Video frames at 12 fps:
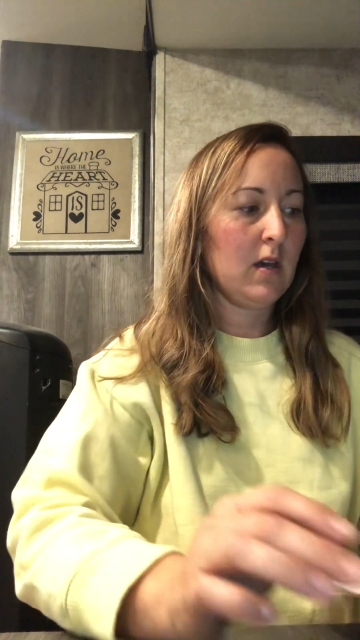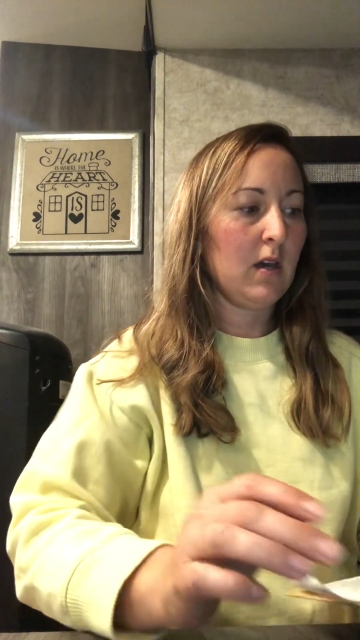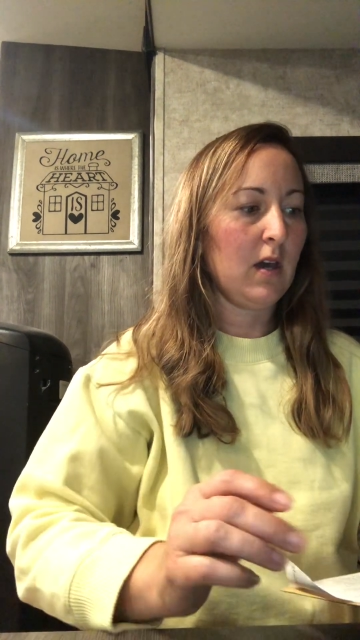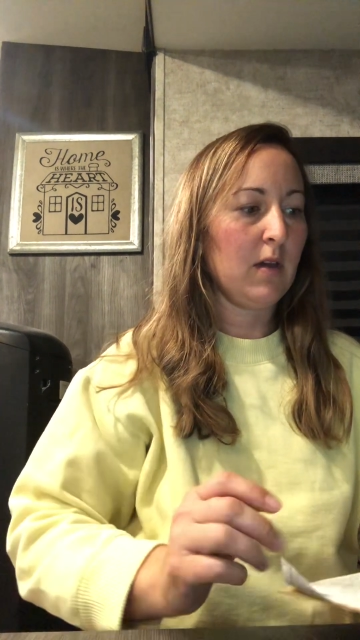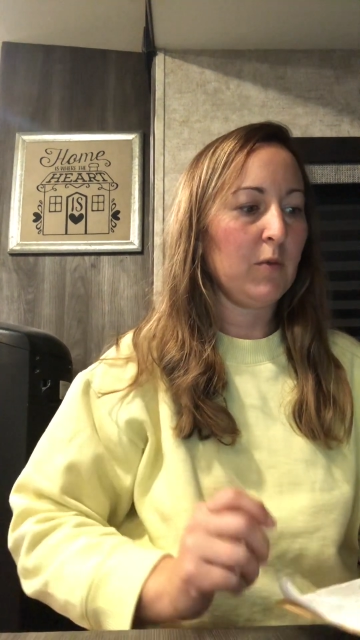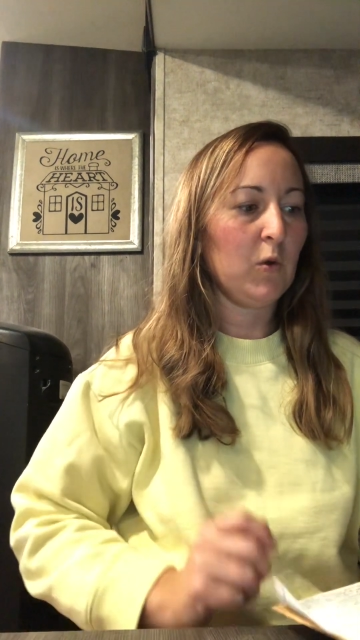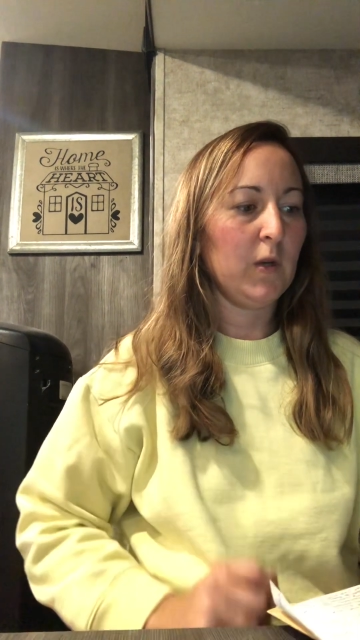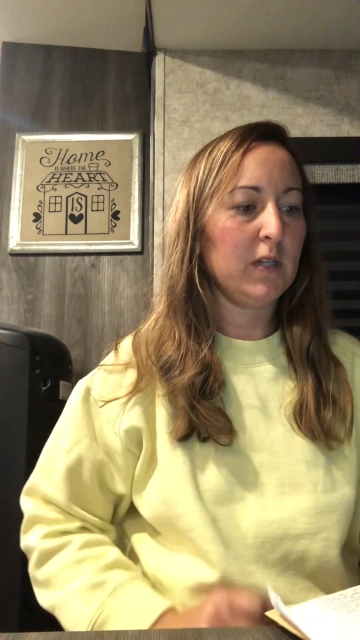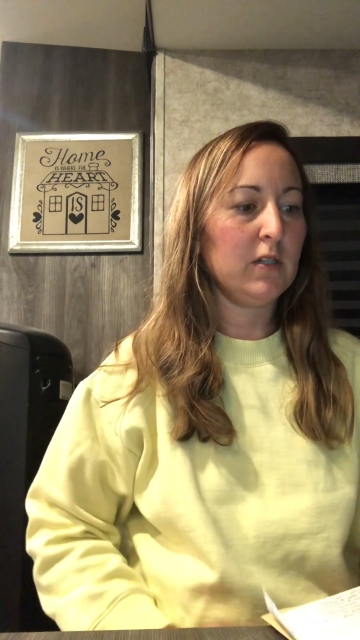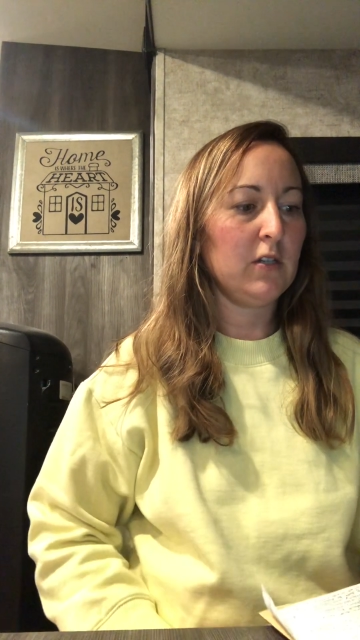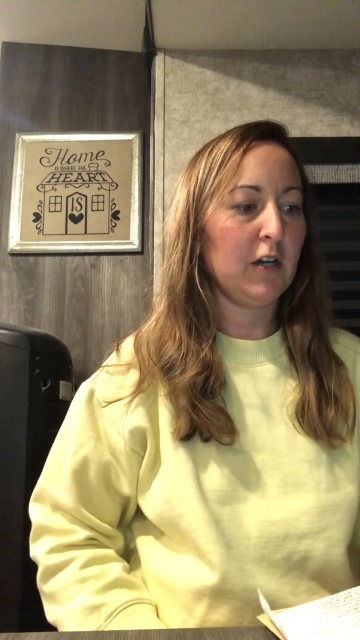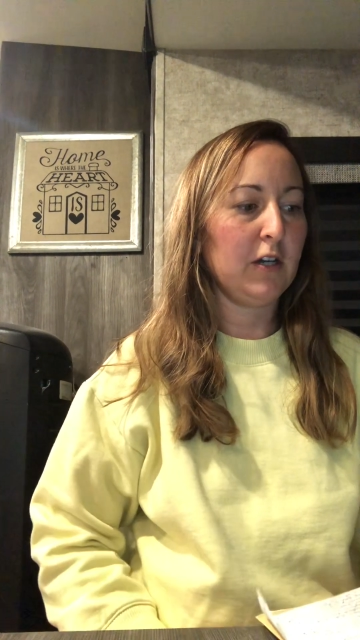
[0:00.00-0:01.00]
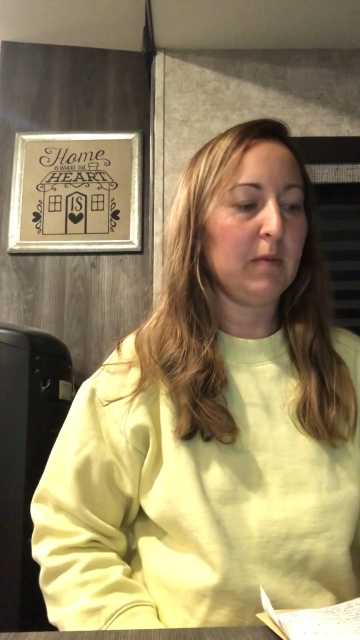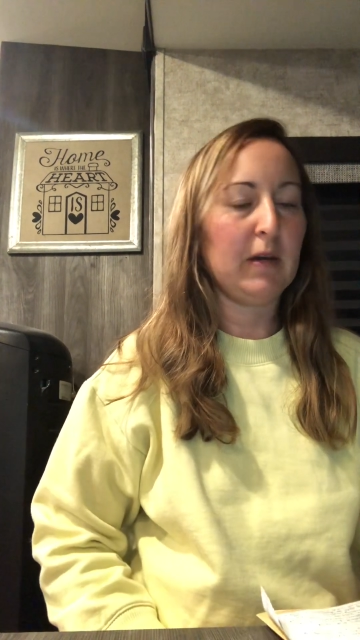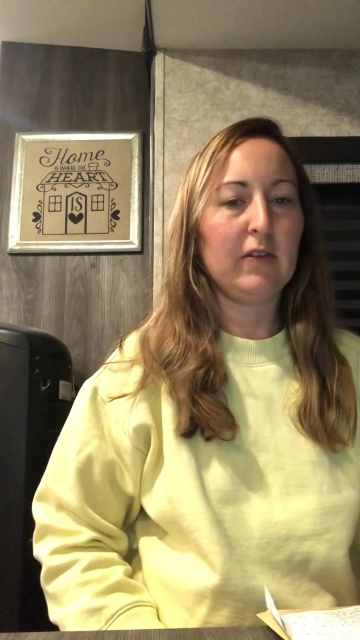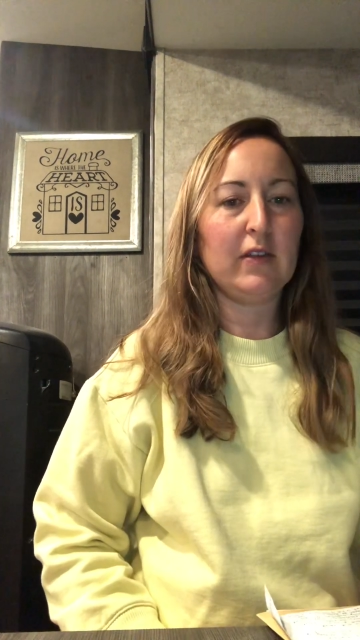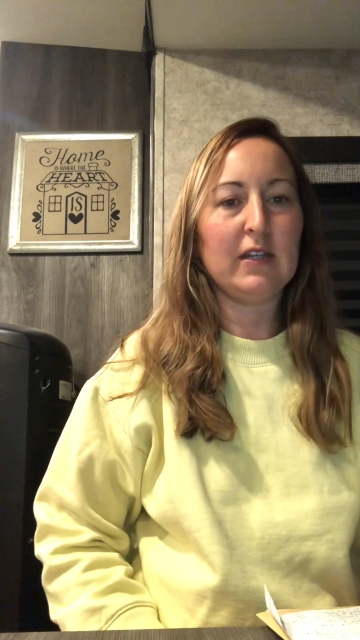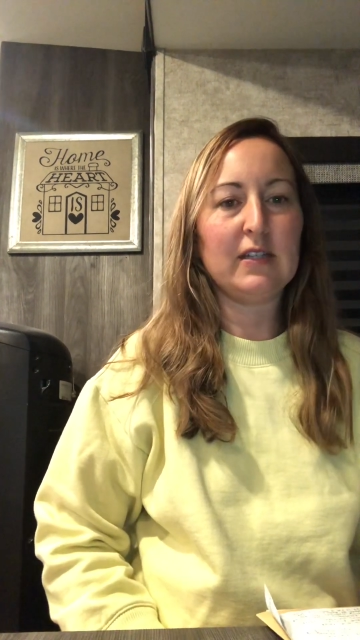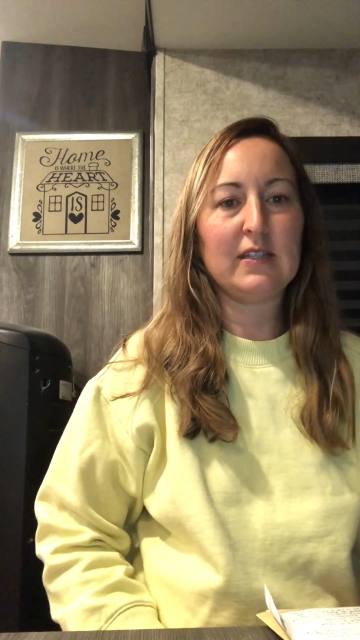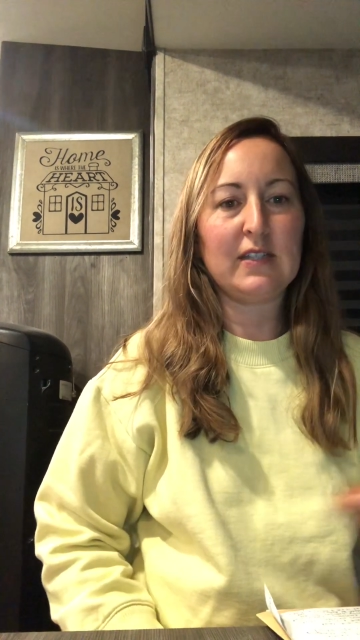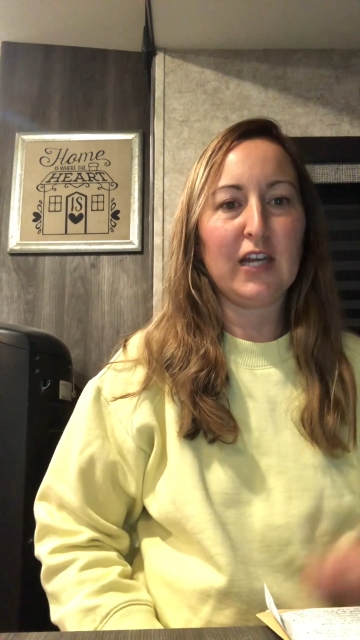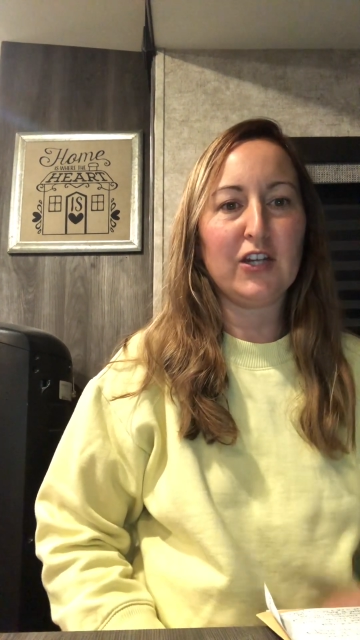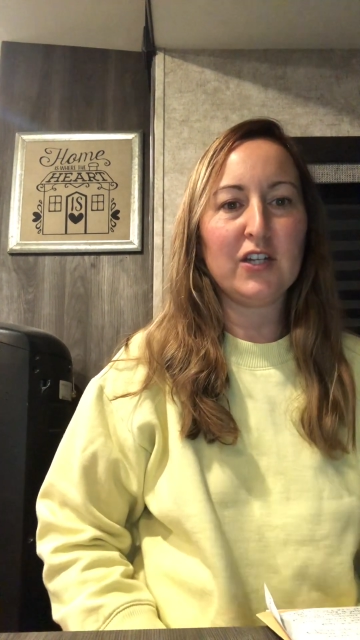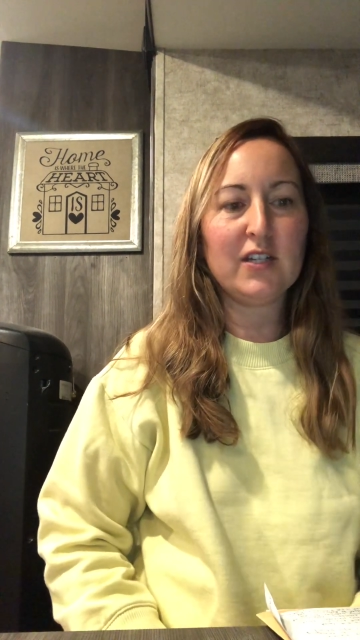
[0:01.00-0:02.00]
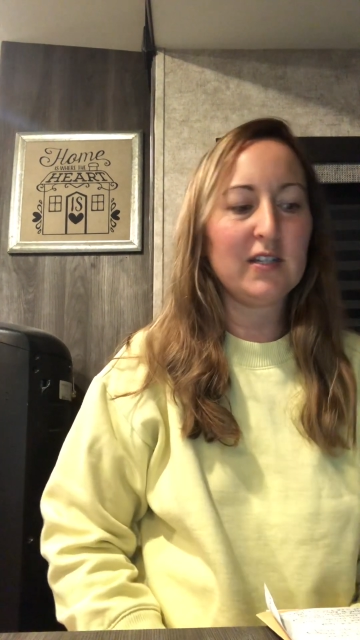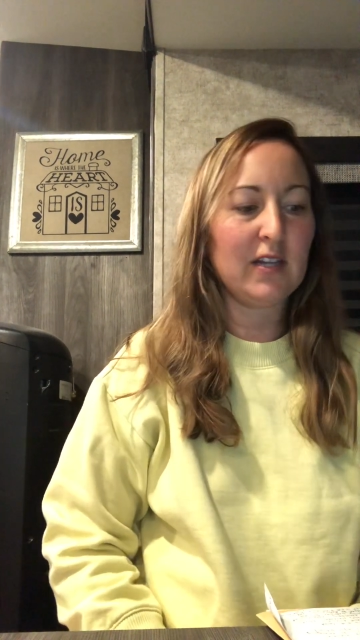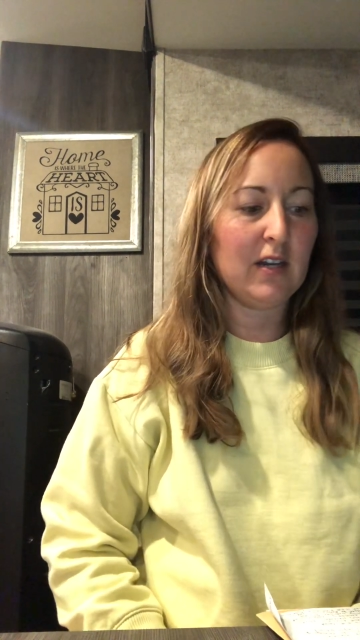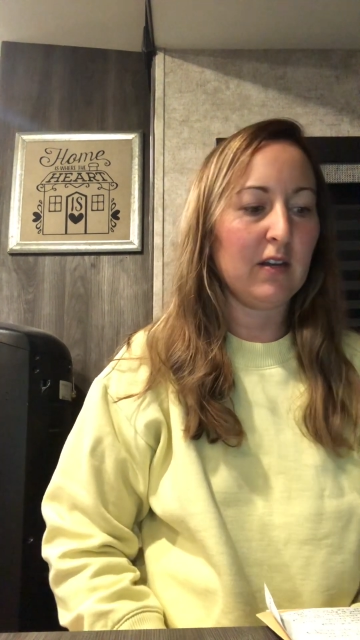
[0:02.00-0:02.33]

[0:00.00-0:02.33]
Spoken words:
I'm going to talk about the stages in